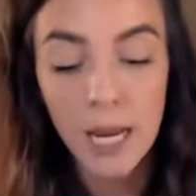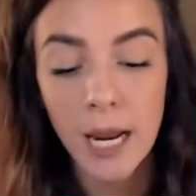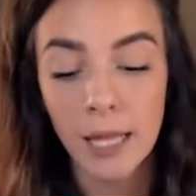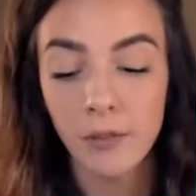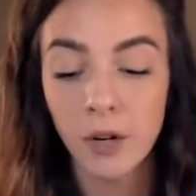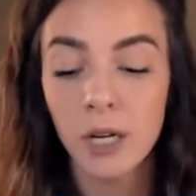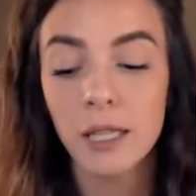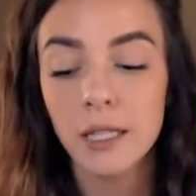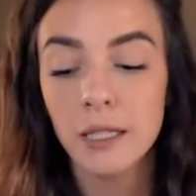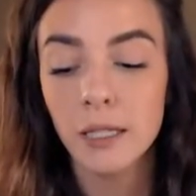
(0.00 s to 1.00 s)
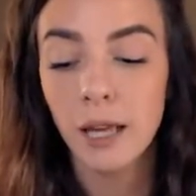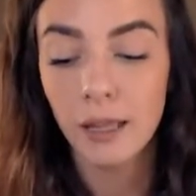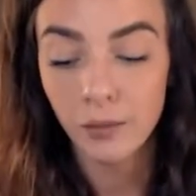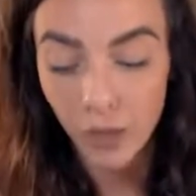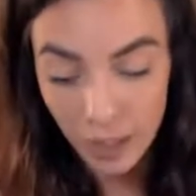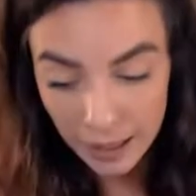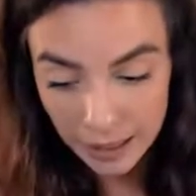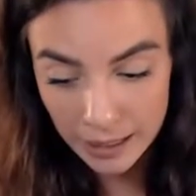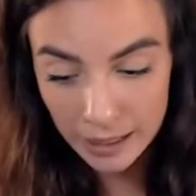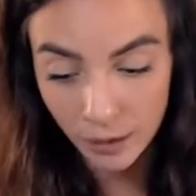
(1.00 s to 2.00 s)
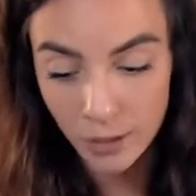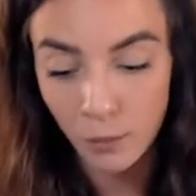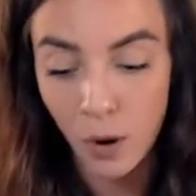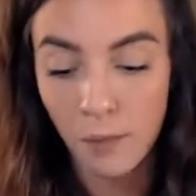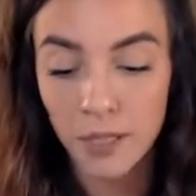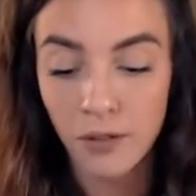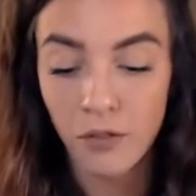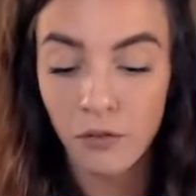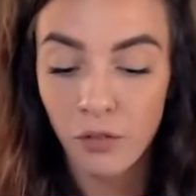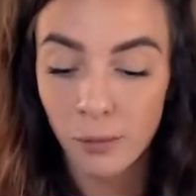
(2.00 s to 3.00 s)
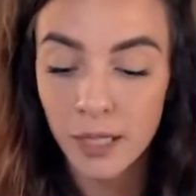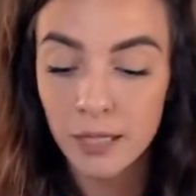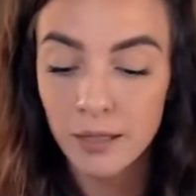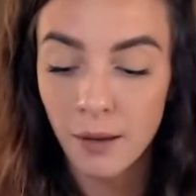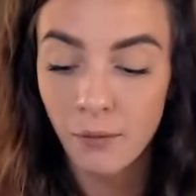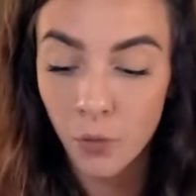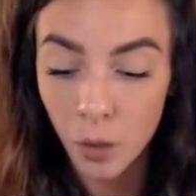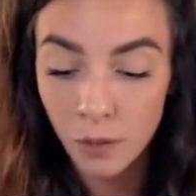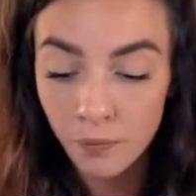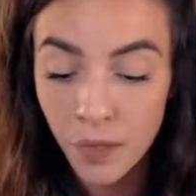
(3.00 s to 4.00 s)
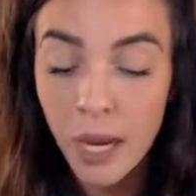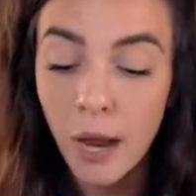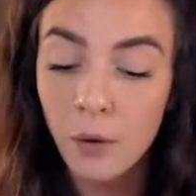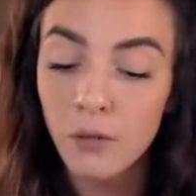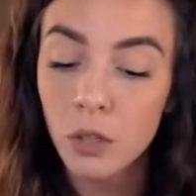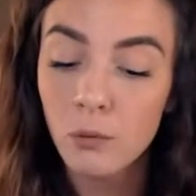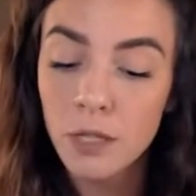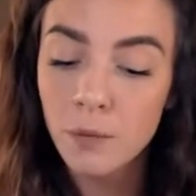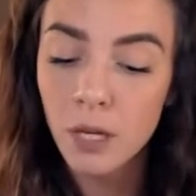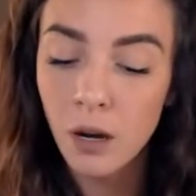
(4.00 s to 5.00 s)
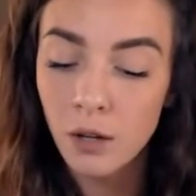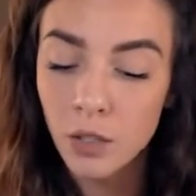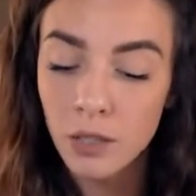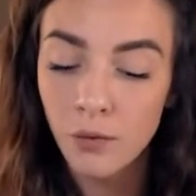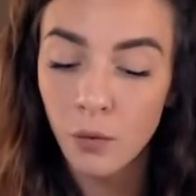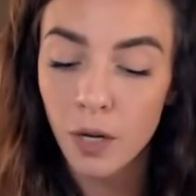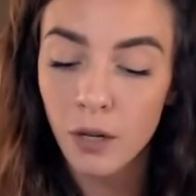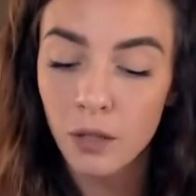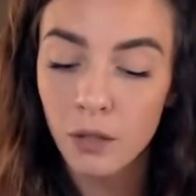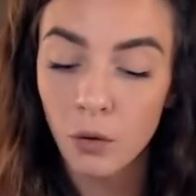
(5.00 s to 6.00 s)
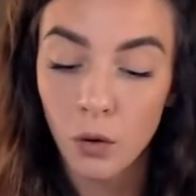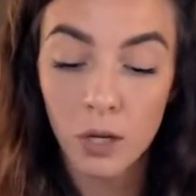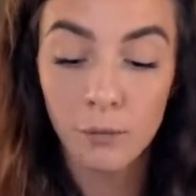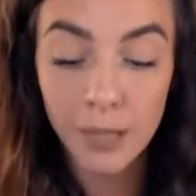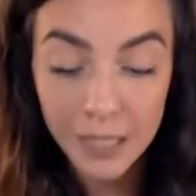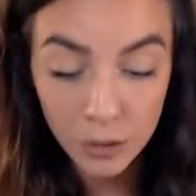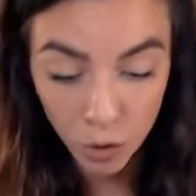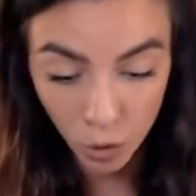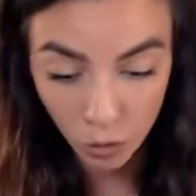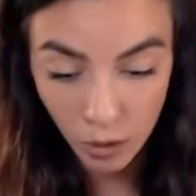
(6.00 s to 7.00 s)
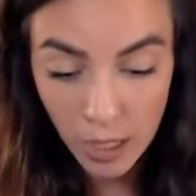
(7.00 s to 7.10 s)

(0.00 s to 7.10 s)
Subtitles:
At the very least, there is a promise of fulfillment in some form. However, you must be conscious of what you are committing to.